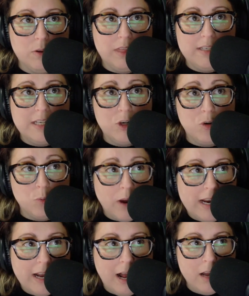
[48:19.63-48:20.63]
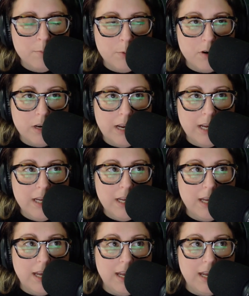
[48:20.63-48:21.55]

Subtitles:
where they did great onboarding,